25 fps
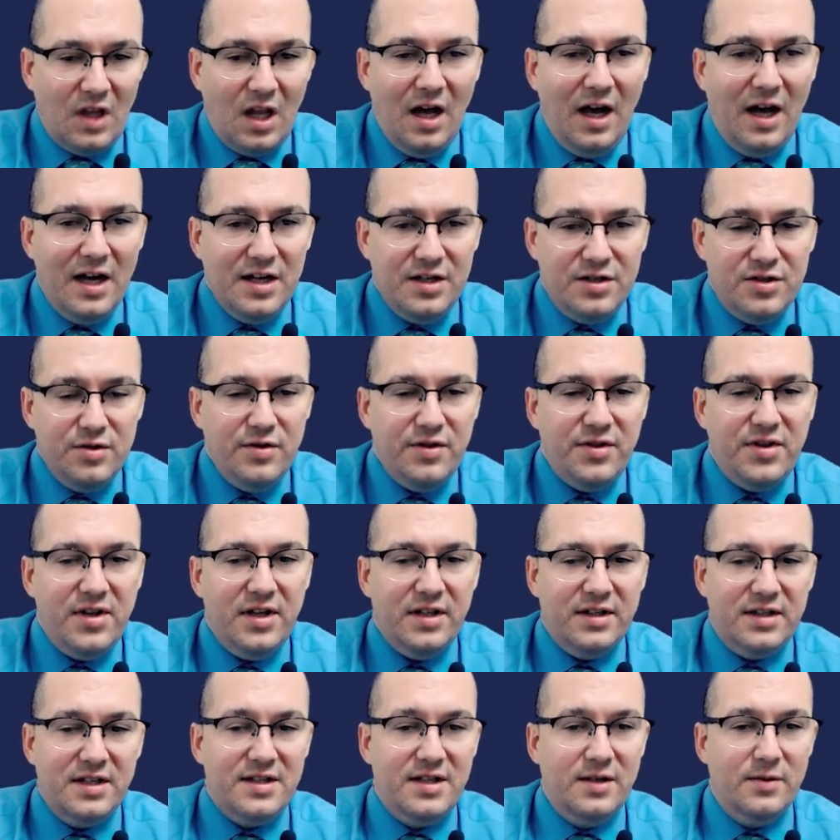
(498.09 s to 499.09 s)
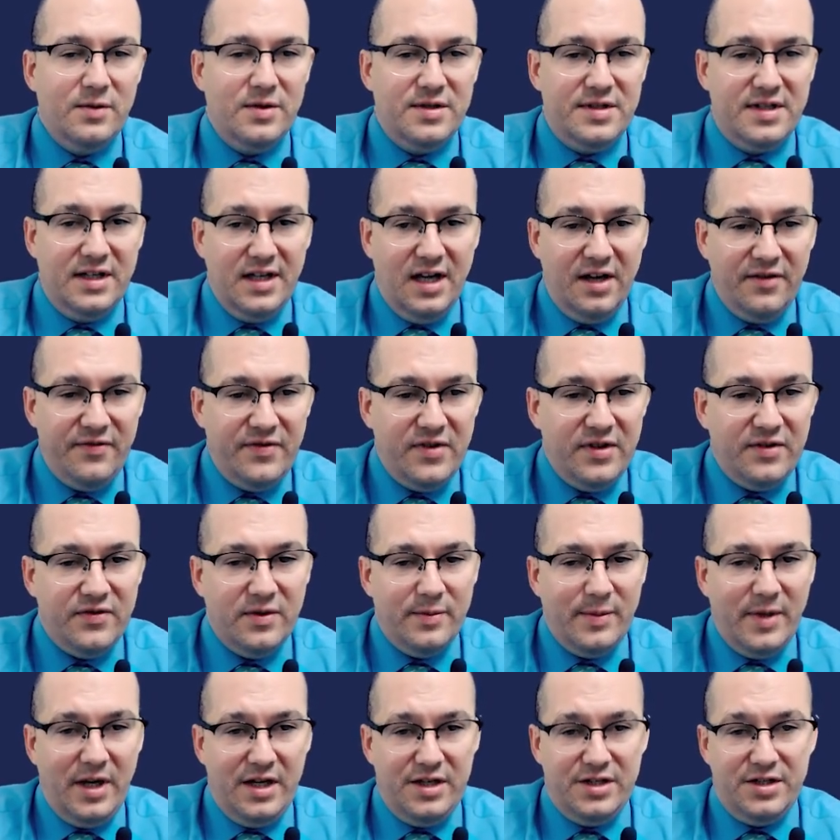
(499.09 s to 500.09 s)
I do think that there was enough
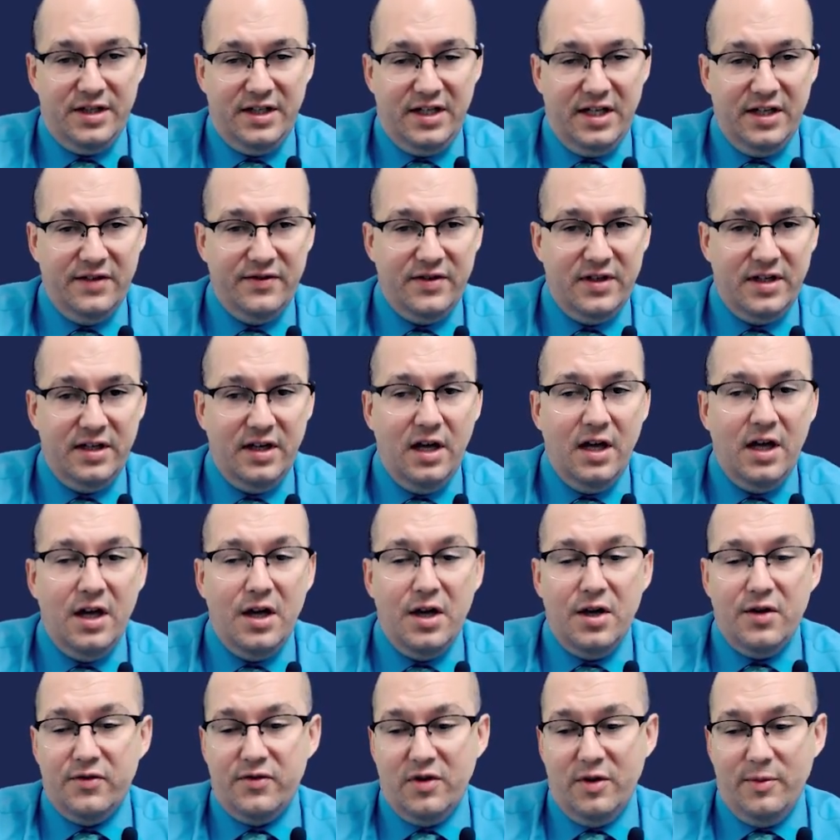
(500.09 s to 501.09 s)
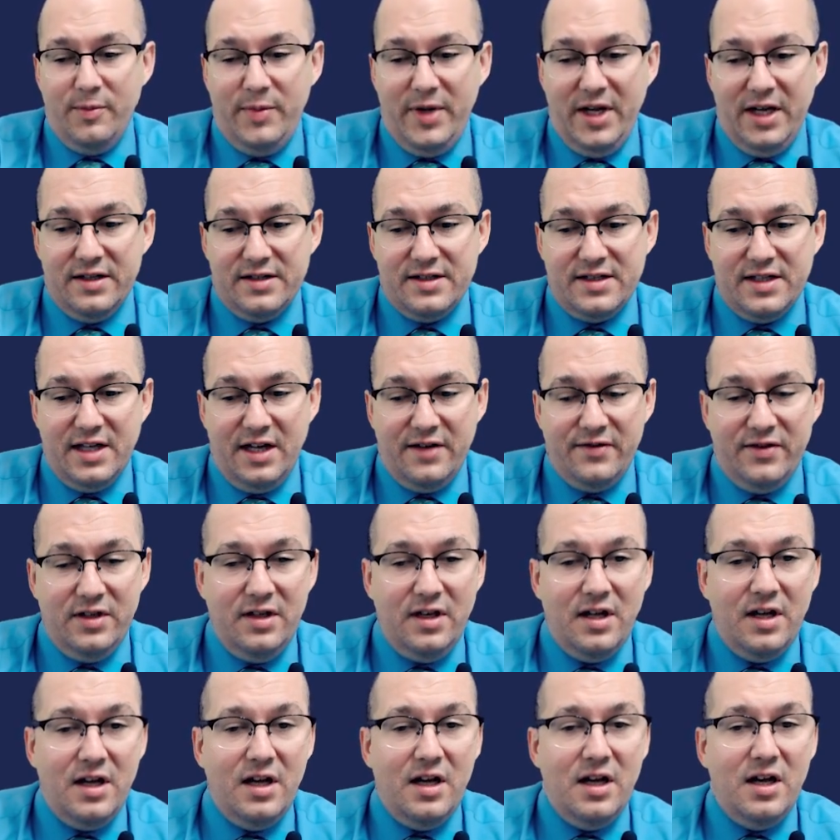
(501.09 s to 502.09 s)
information given for a band 7,
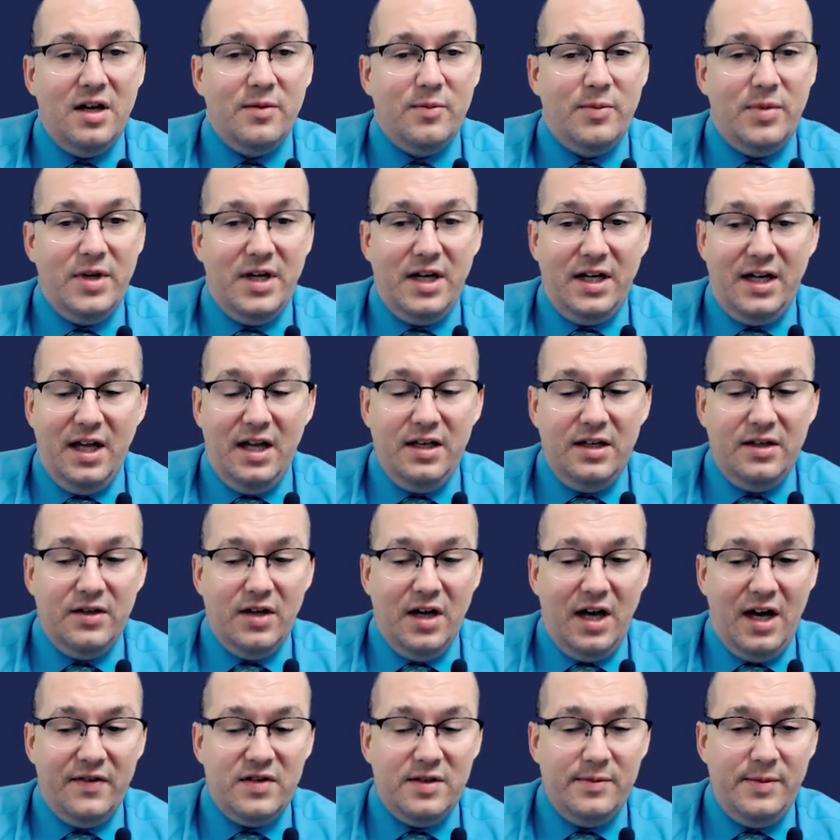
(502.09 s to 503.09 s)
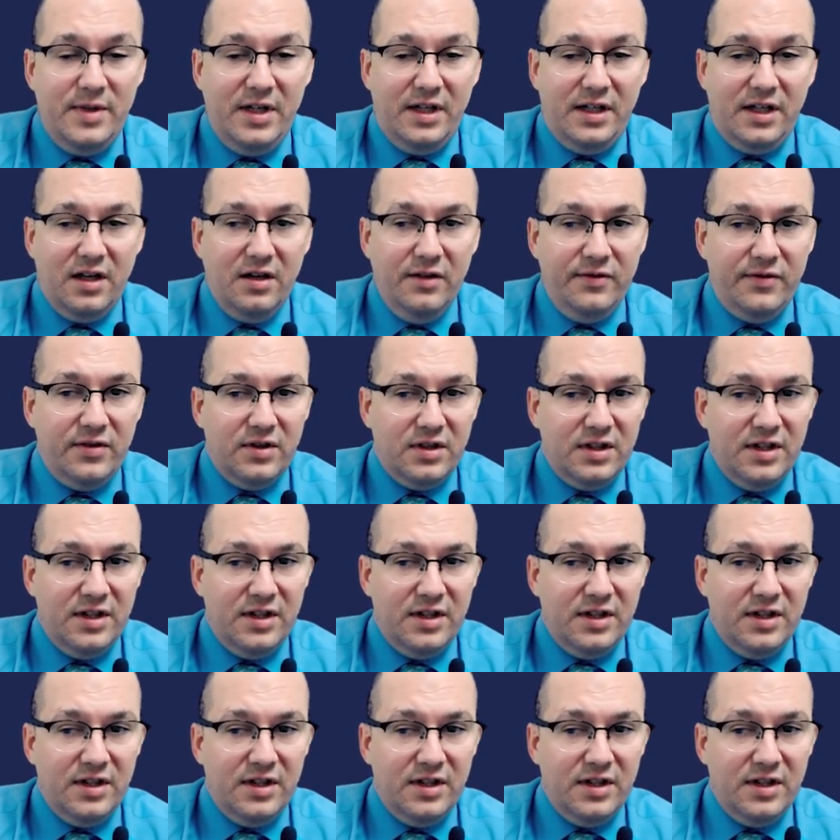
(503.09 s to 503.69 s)
but again, you have to be careful.